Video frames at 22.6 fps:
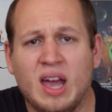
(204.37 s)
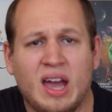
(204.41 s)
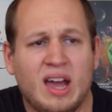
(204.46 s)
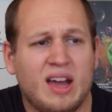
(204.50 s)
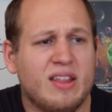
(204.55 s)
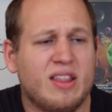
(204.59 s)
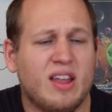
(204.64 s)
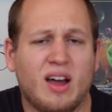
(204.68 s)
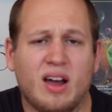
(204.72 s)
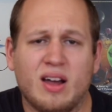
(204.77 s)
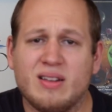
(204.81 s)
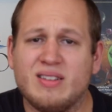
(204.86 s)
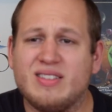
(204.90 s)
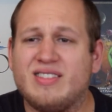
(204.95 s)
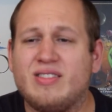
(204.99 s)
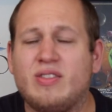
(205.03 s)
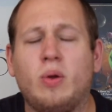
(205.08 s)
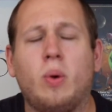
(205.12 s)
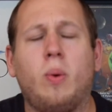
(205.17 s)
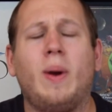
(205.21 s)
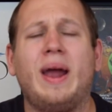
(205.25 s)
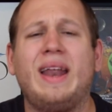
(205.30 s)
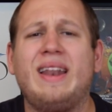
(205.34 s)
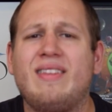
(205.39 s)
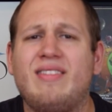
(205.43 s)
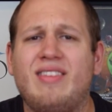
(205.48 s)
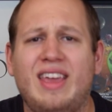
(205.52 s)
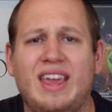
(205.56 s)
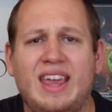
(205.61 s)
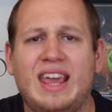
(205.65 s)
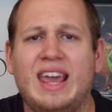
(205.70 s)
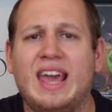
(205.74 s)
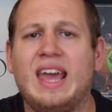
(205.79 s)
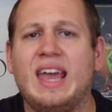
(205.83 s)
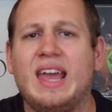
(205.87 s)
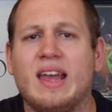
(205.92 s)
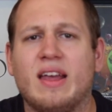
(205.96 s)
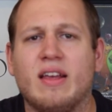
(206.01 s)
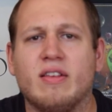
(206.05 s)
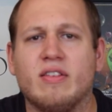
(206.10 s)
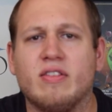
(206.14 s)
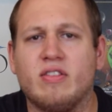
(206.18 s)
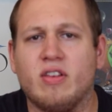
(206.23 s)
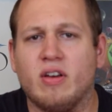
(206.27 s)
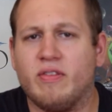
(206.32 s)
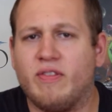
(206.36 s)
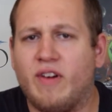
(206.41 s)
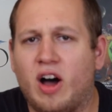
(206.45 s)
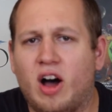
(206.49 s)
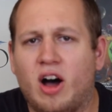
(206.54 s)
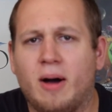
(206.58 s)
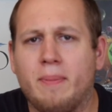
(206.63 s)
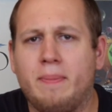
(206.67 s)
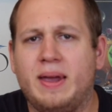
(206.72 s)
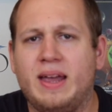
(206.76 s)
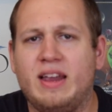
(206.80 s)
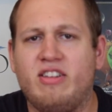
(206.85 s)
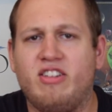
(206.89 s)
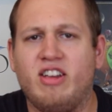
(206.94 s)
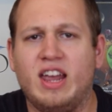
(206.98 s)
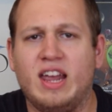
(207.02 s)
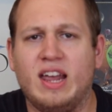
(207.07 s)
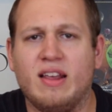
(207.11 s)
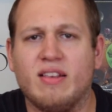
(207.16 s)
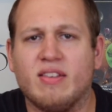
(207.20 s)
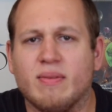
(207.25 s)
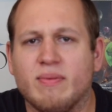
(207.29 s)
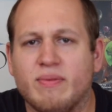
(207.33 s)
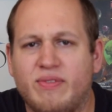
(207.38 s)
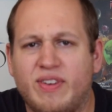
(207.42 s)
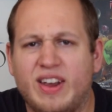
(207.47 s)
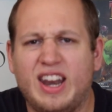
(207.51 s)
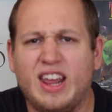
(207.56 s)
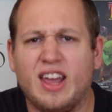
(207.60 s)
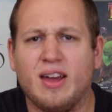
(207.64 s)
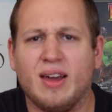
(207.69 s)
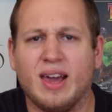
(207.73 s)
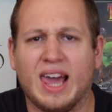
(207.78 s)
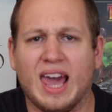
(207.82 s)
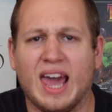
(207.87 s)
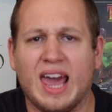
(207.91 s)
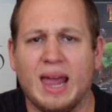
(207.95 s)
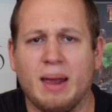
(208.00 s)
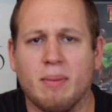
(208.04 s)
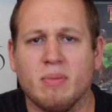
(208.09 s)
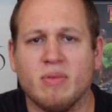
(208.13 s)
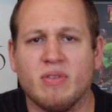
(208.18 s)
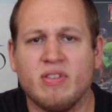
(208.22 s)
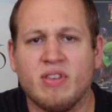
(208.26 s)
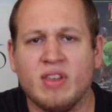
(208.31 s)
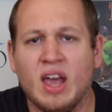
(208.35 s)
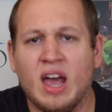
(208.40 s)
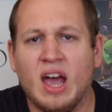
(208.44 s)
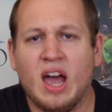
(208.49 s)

The 20 years of RPGs and video games